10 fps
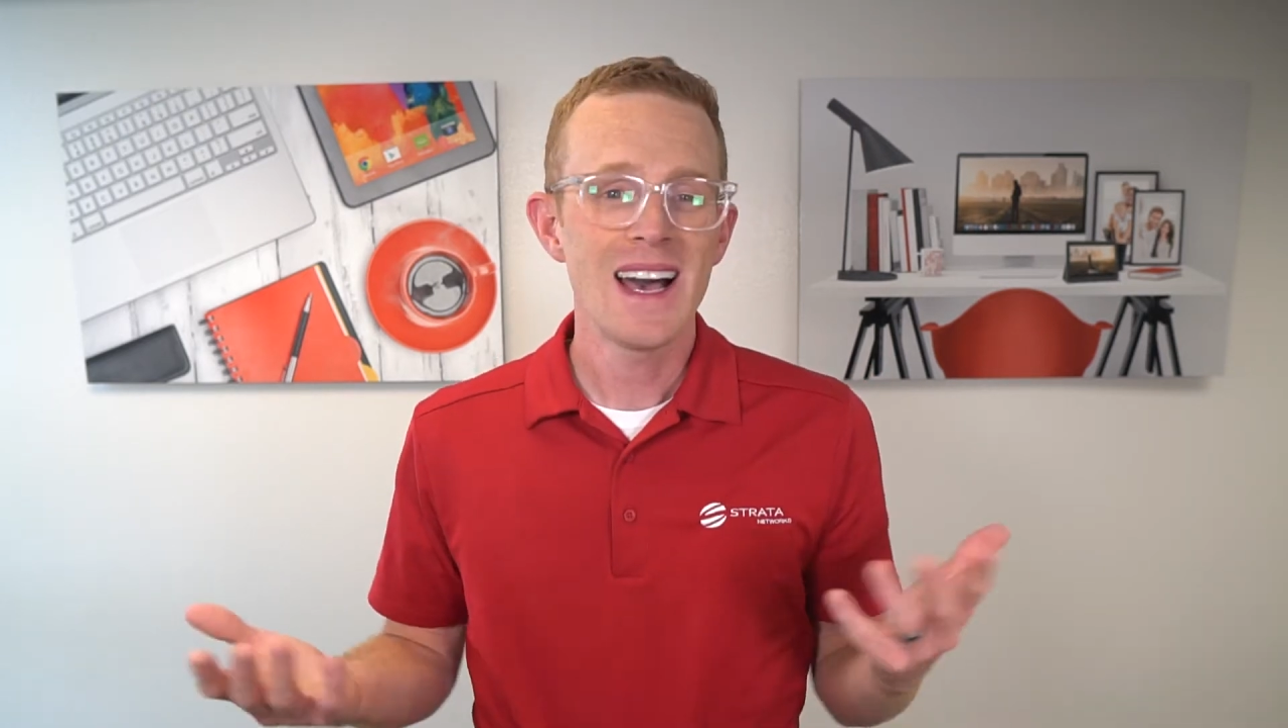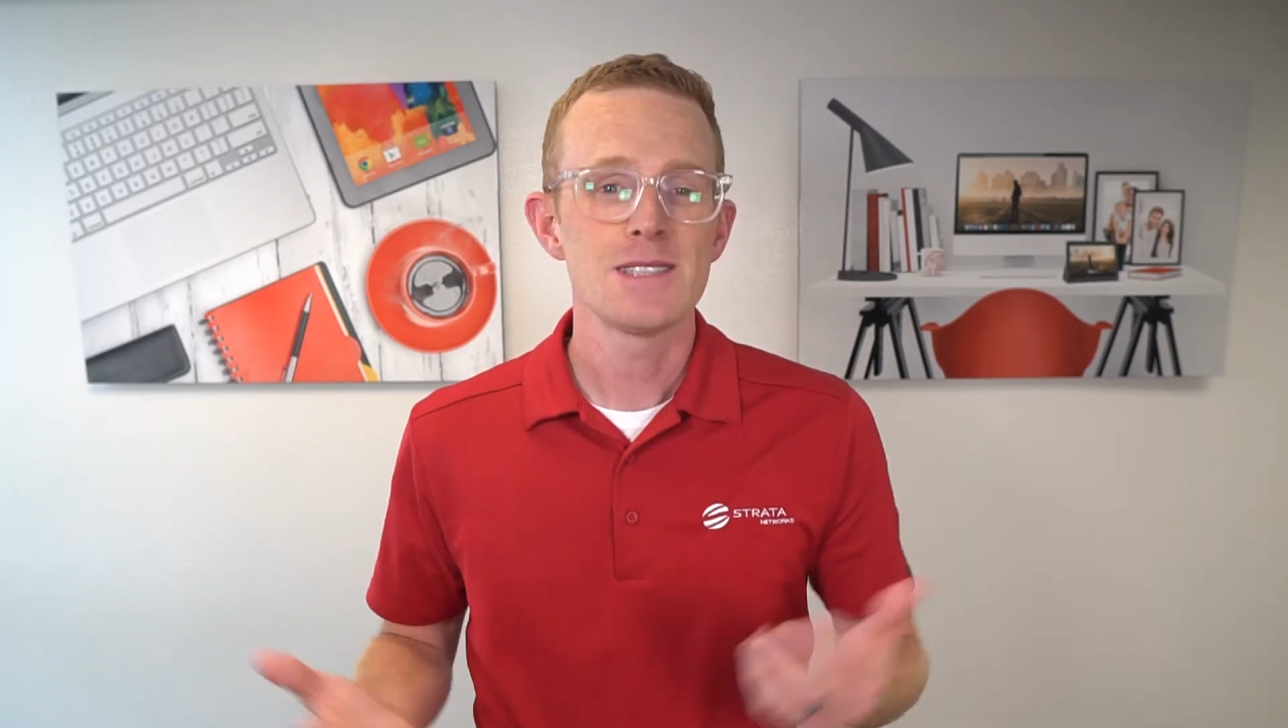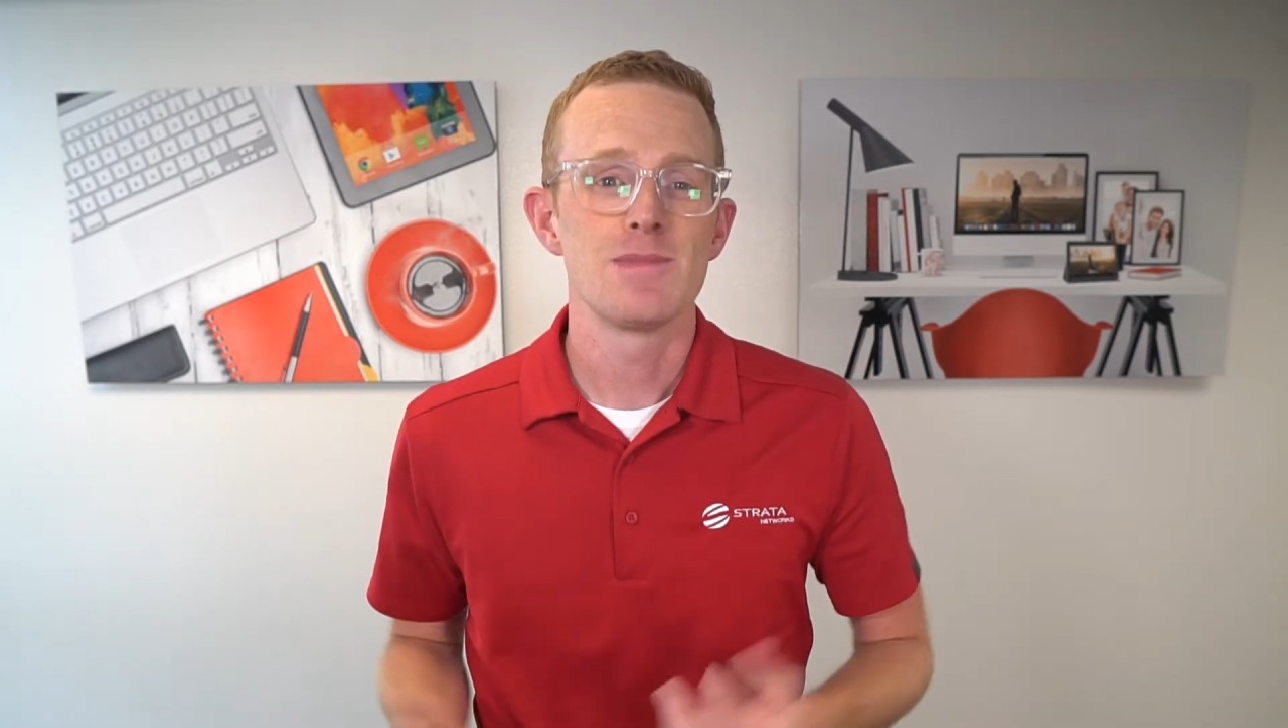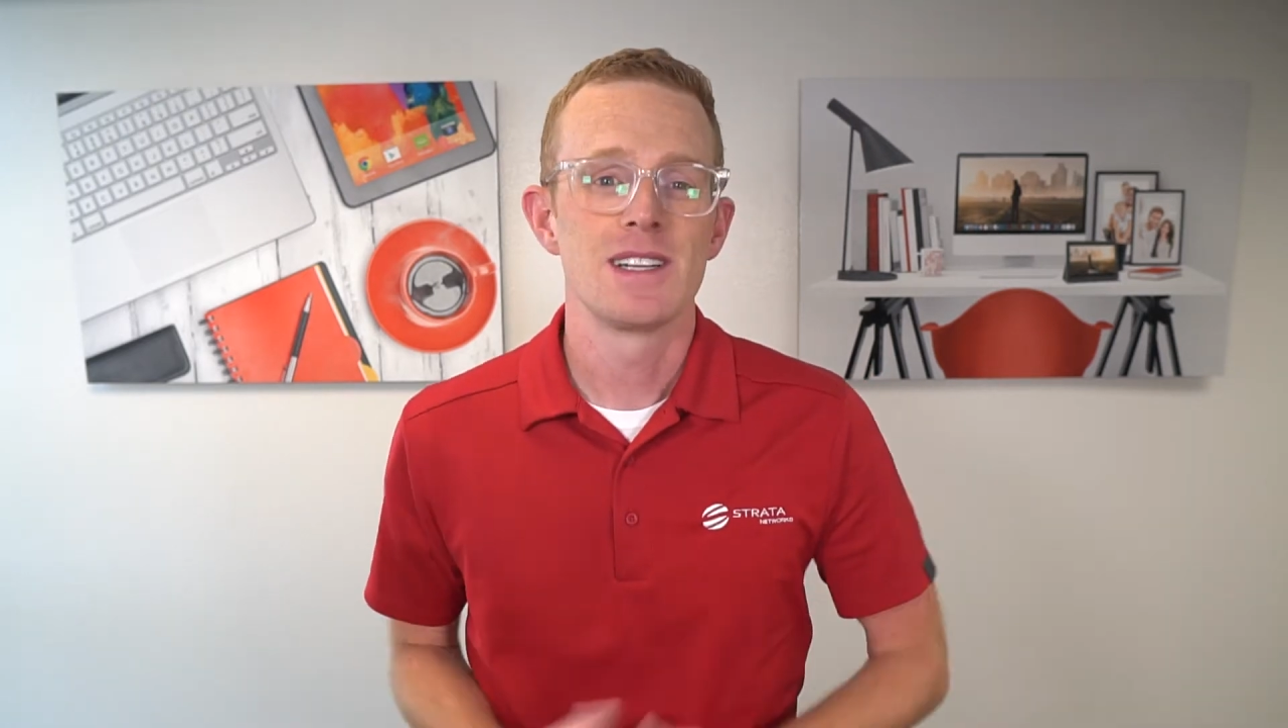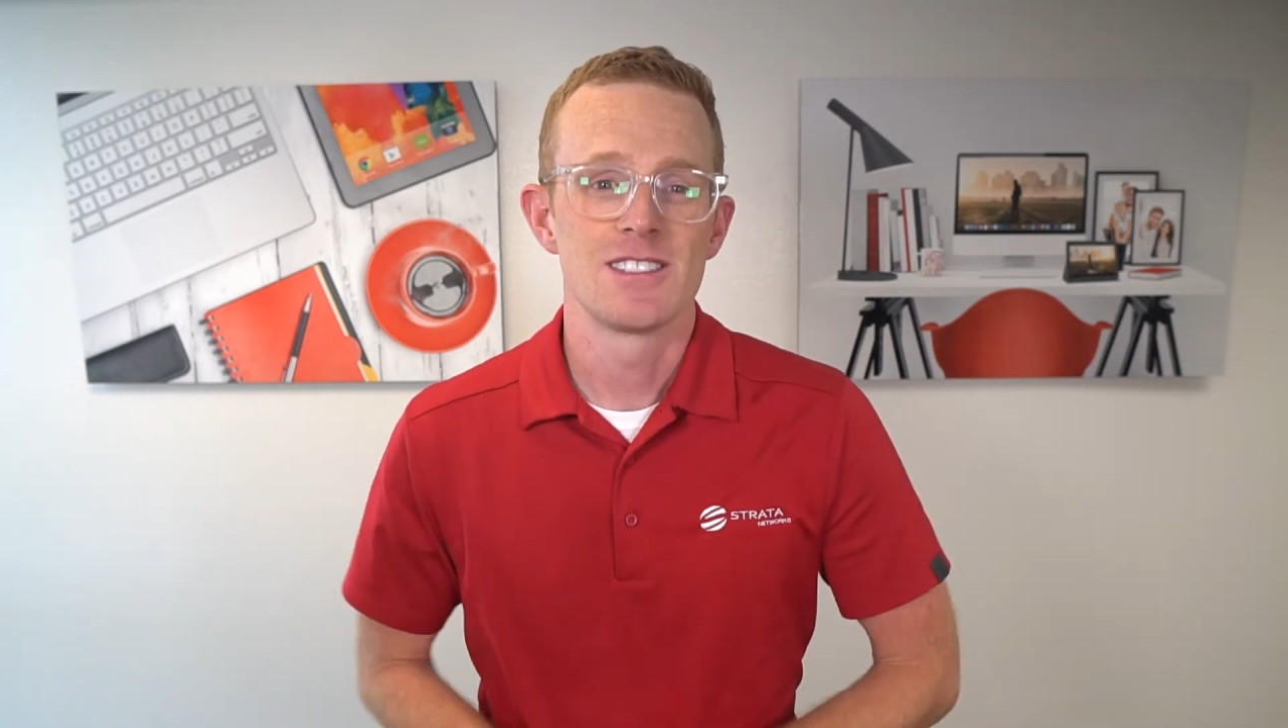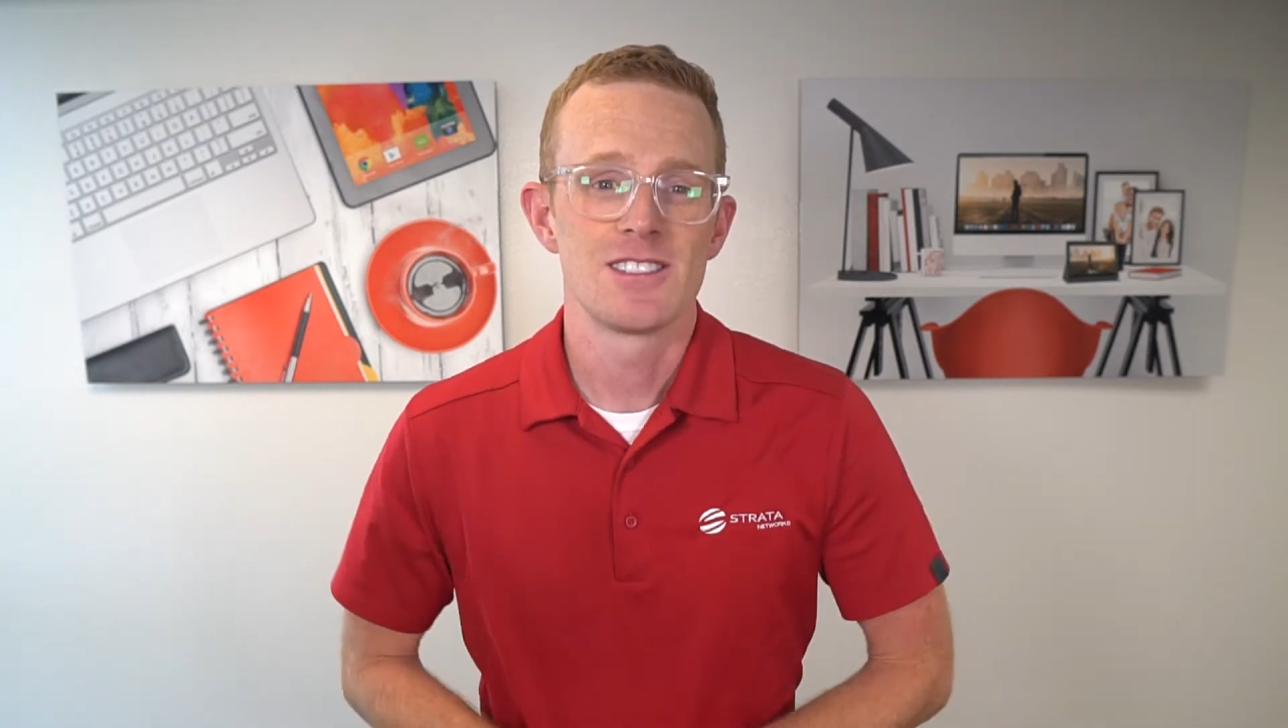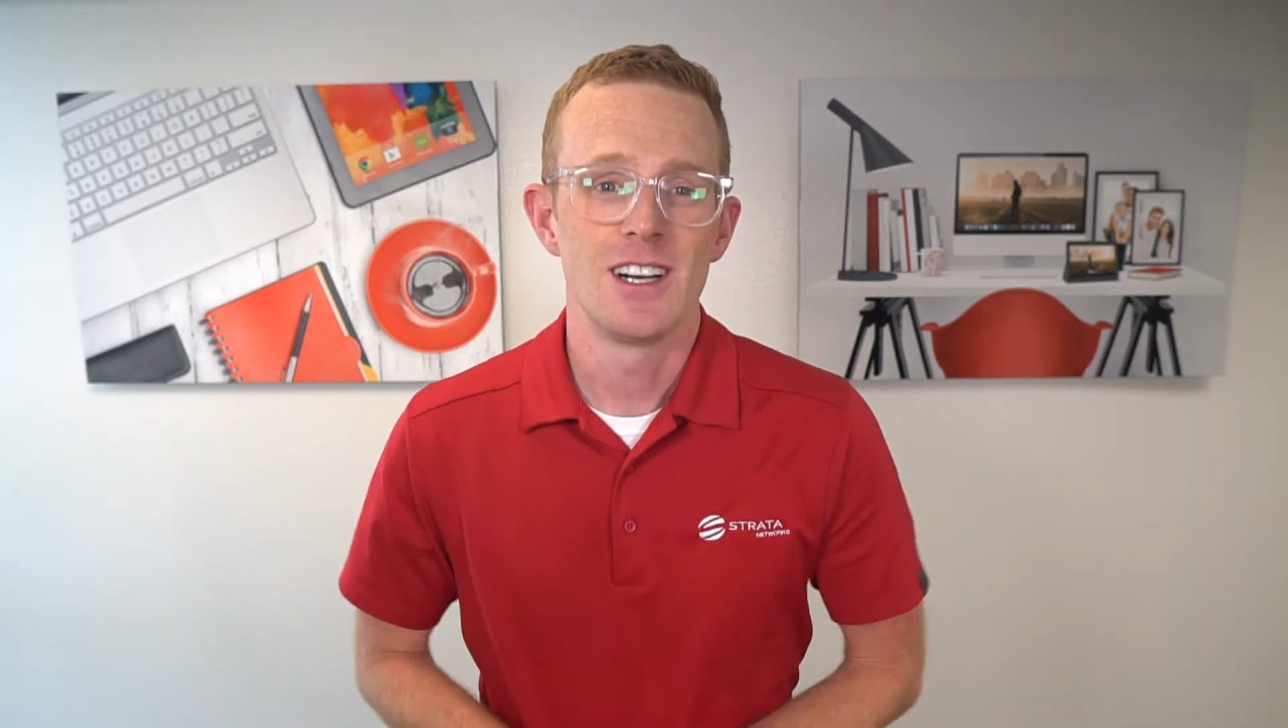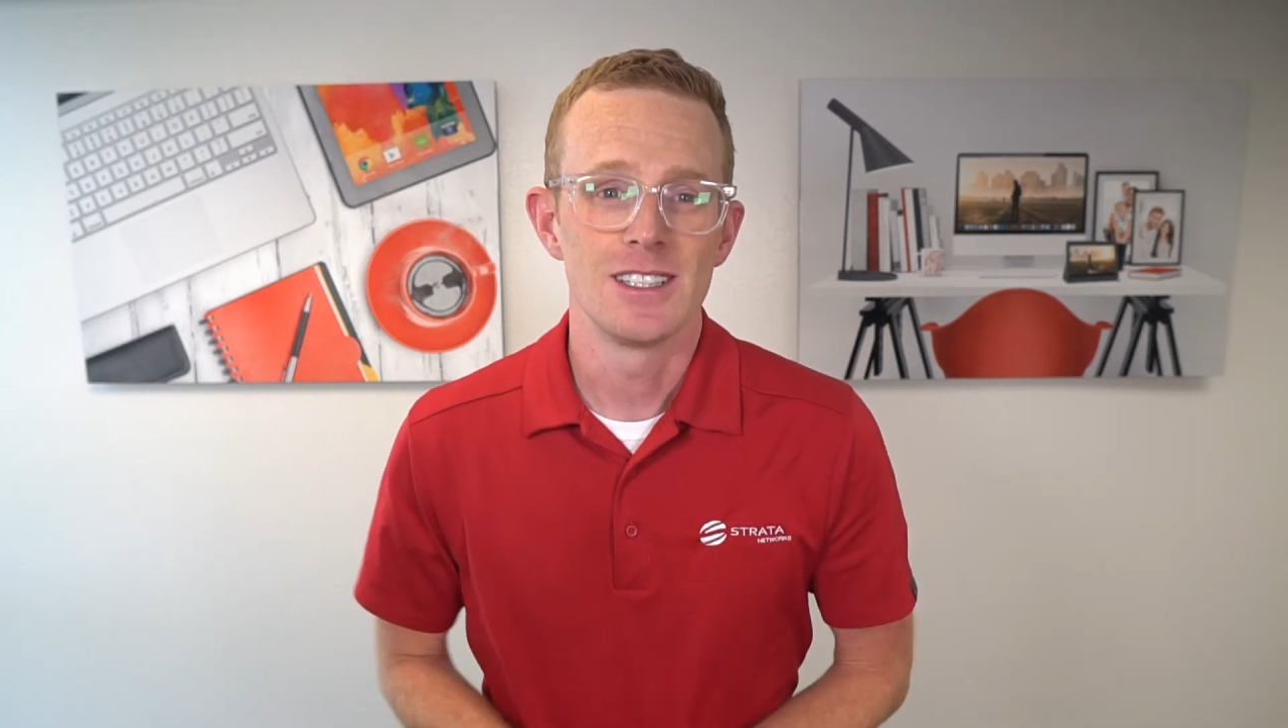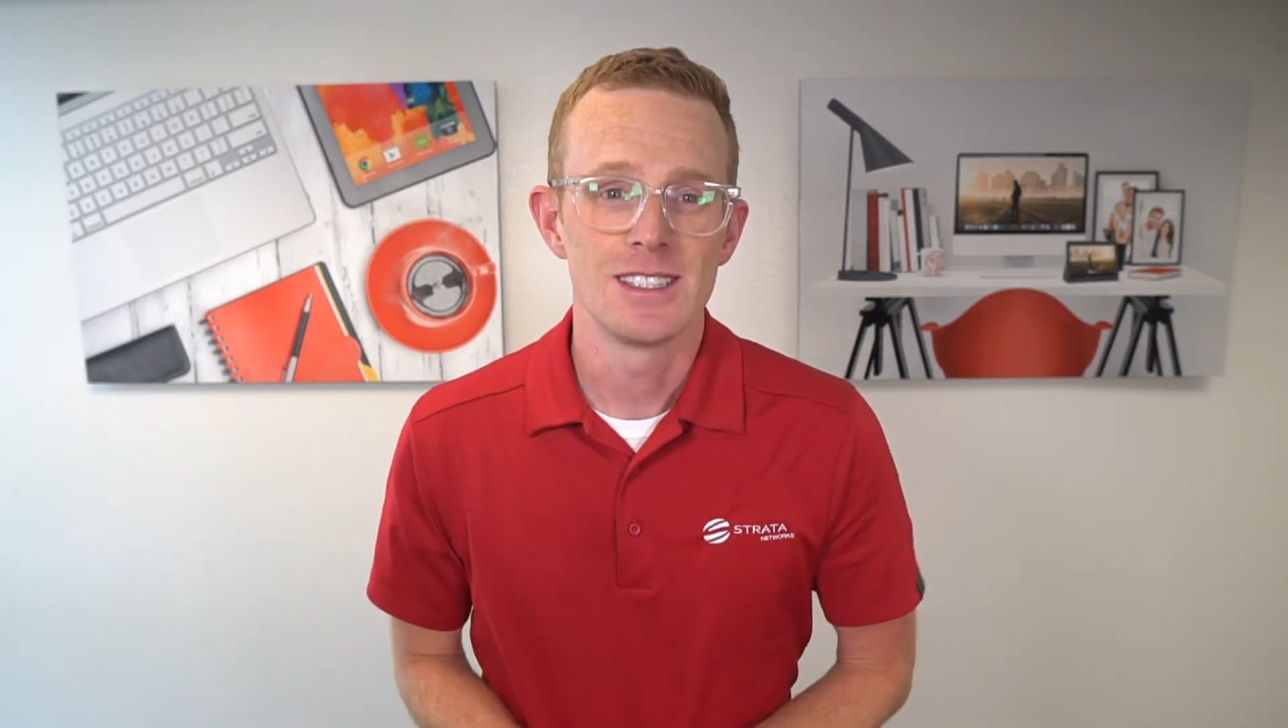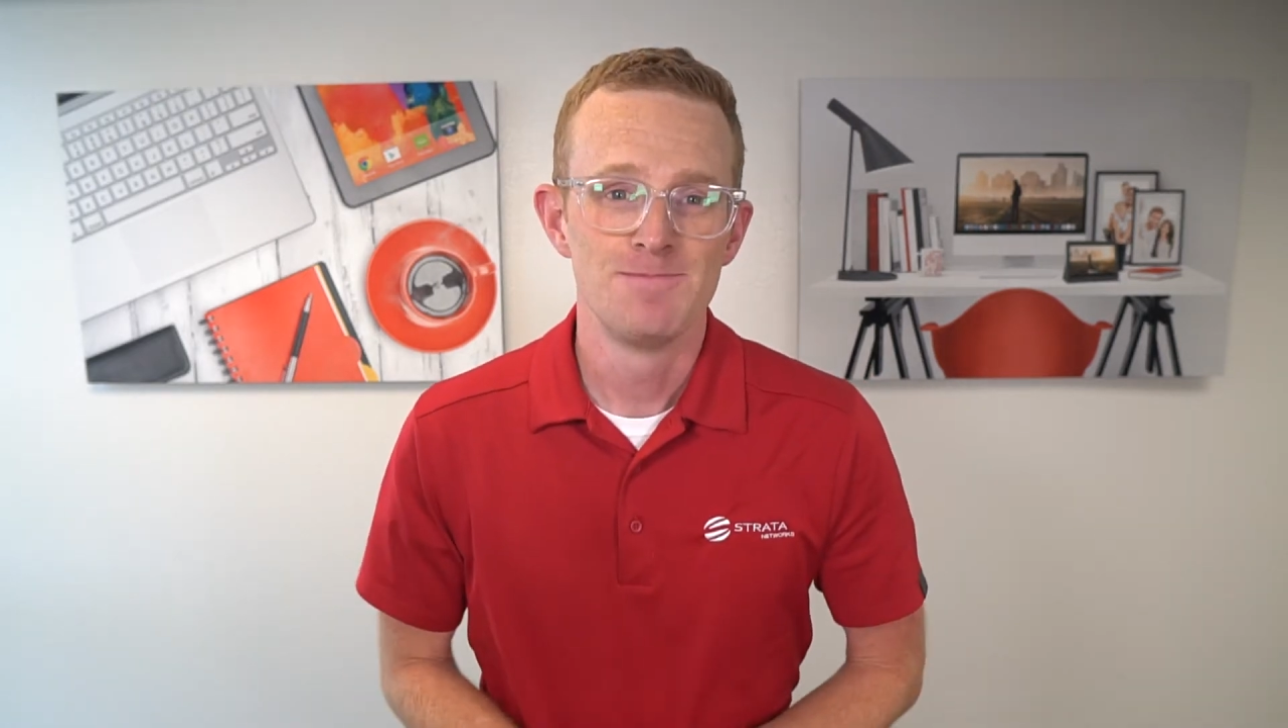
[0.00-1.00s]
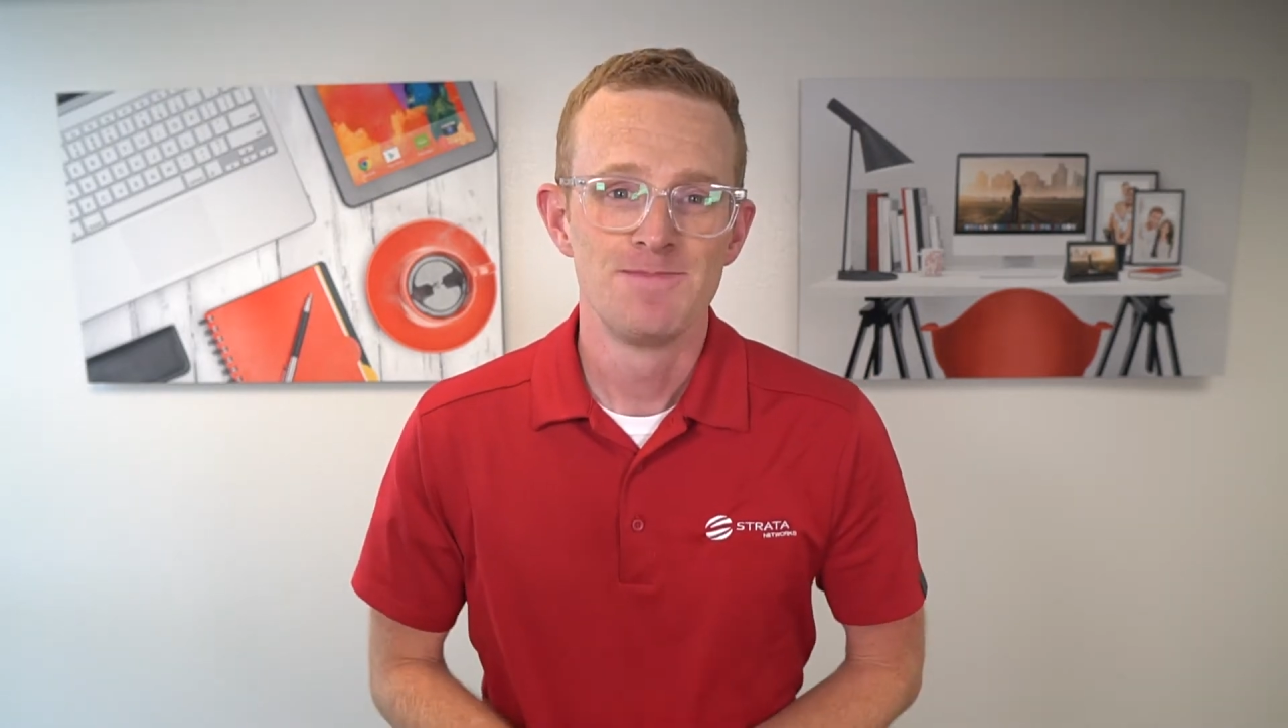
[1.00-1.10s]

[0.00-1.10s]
has been installed?